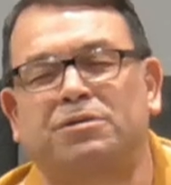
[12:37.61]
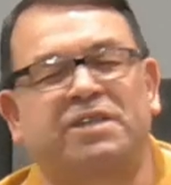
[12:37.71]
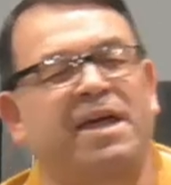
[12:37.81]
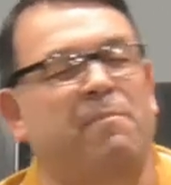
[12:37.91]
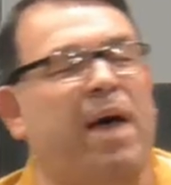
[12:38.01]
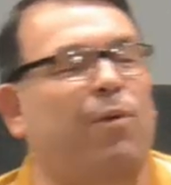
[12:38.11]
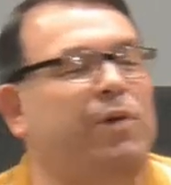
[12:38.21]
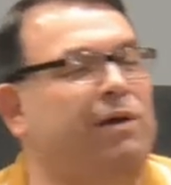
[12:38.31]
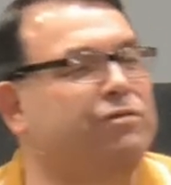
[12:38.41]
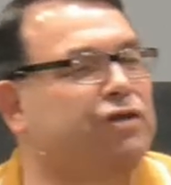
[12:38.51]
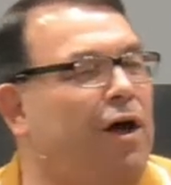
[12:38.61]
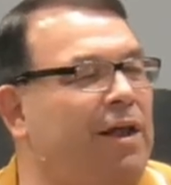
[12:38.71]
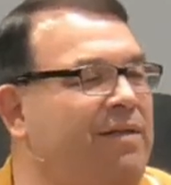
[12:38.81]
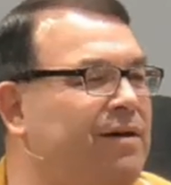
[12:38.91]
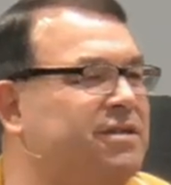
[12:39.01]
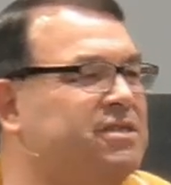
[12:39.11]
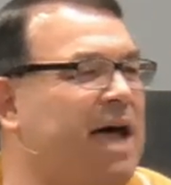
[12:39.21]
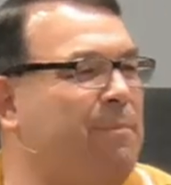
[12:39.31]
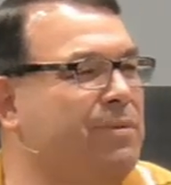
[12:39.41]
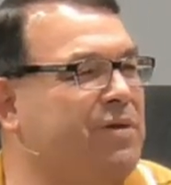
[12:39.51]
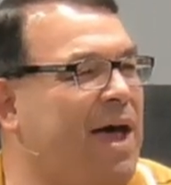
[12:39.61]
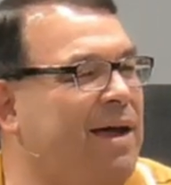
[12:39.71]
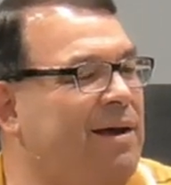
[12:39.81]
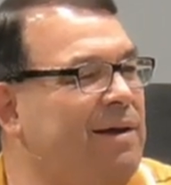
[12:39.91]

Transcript: think about when he was calling the disciples out,